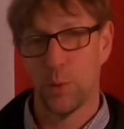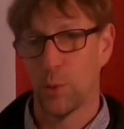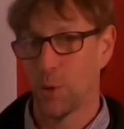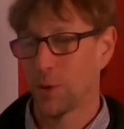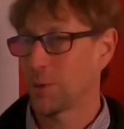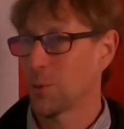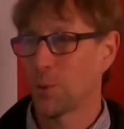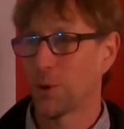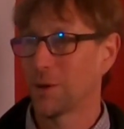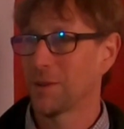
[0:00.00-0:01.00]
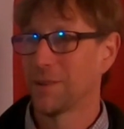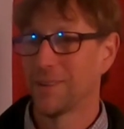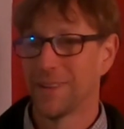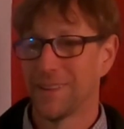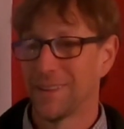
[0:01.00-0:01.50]
Or
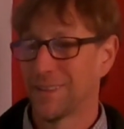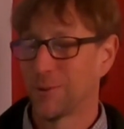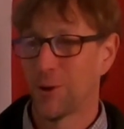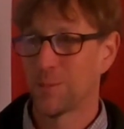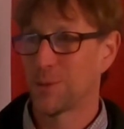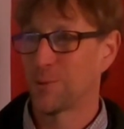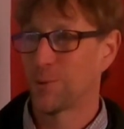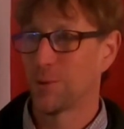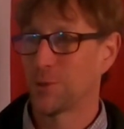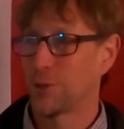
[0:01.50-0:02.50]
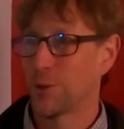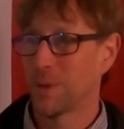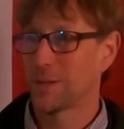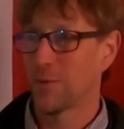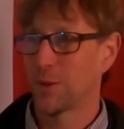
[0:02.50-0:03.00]
I'm shooting
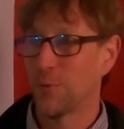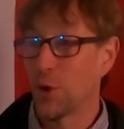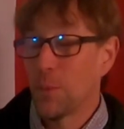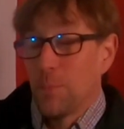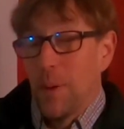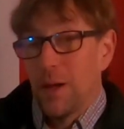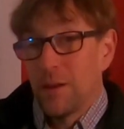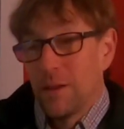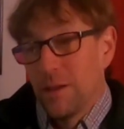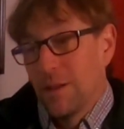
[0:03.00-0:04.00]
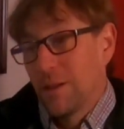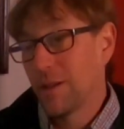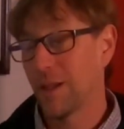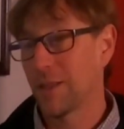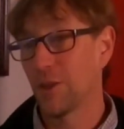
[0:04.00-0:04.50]
myself in the foot. But
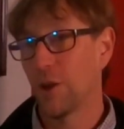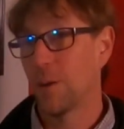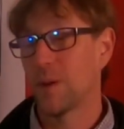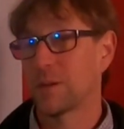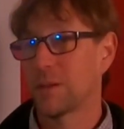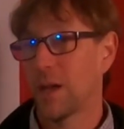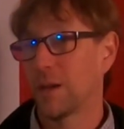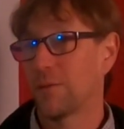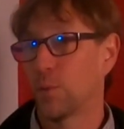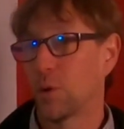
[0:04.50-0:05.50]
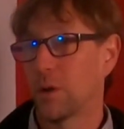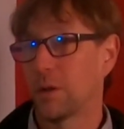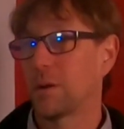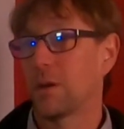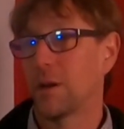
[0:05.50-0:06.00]
I'm excited for
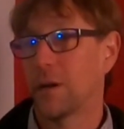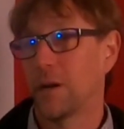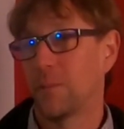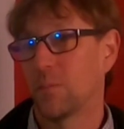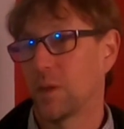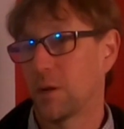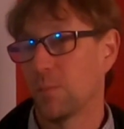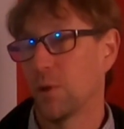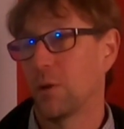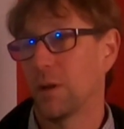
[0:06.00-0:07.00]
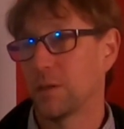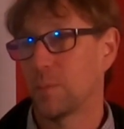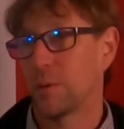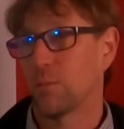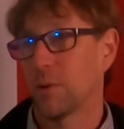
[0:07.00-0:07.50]
it. The community has
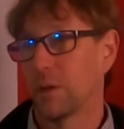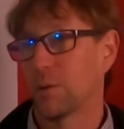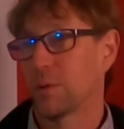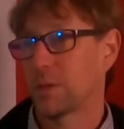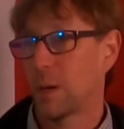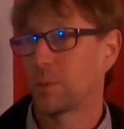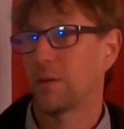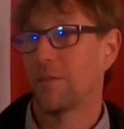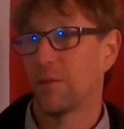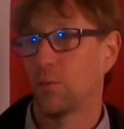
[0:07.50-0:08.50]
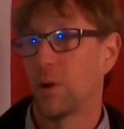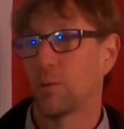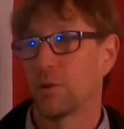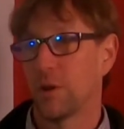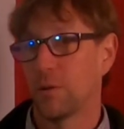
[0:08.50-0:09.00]
been really receptive of what
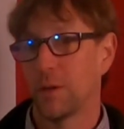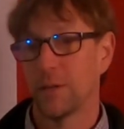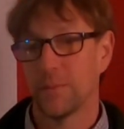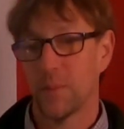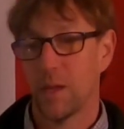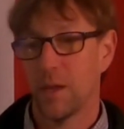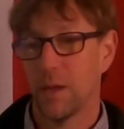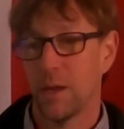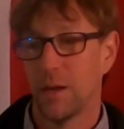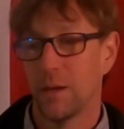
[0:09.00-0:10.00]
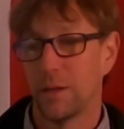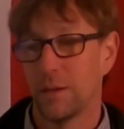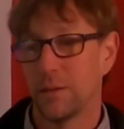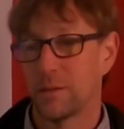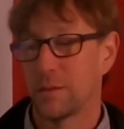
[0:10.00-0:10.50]
we're doing, and
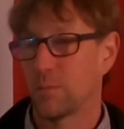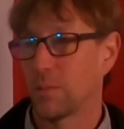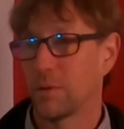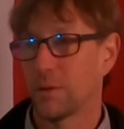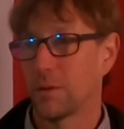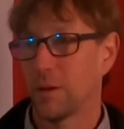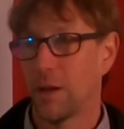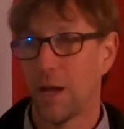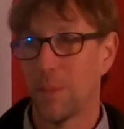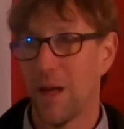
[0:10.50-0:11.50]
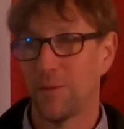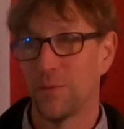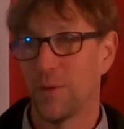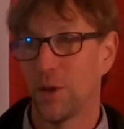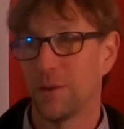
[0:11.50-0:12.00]
I'm having
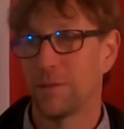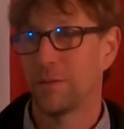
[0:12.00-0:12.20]
fun.